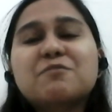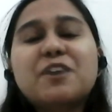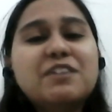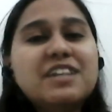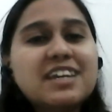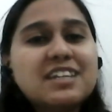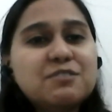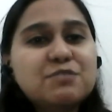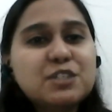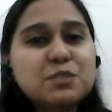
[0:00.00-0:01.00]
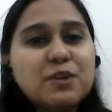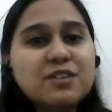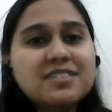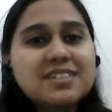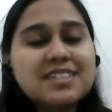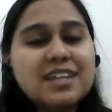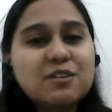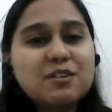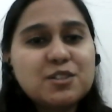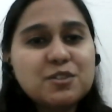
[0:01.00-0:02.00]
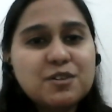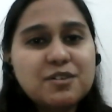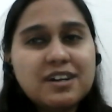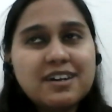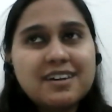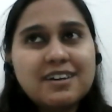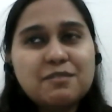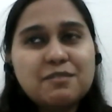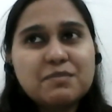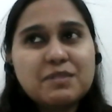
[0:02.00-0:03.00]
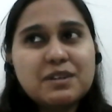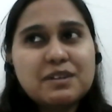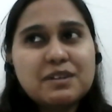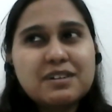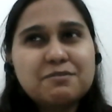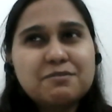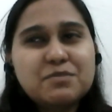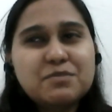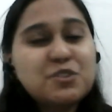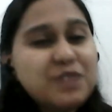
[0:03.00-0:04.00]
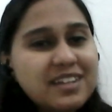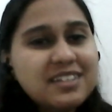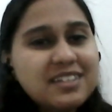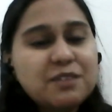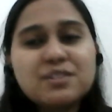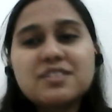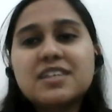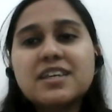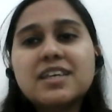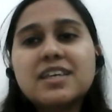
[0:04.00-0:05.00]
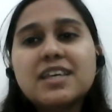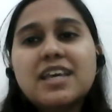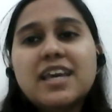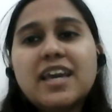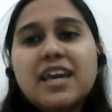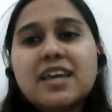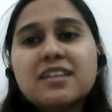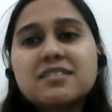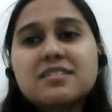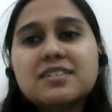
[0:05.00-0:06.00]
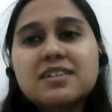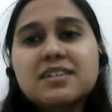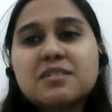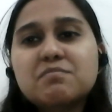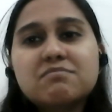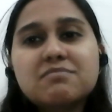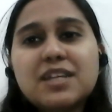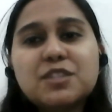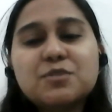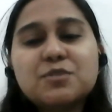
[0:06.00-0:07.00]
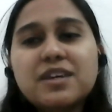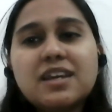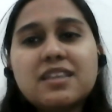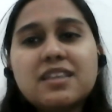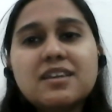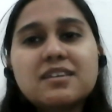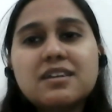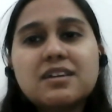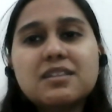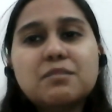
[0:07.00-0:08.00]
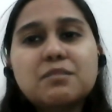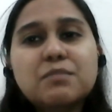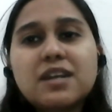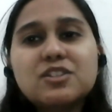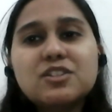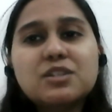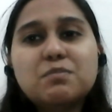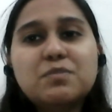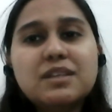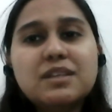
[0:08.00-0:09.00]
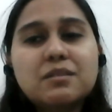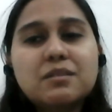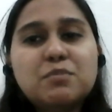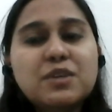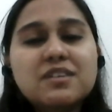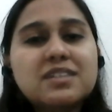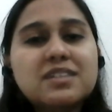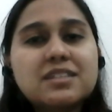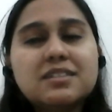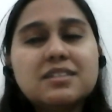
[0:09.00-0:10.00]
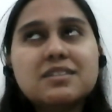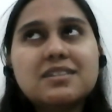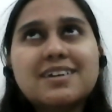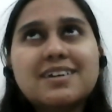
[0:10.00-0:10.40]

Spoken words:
very negative responses and also a threat, I would say. And that's why I think the Bangladeshi press has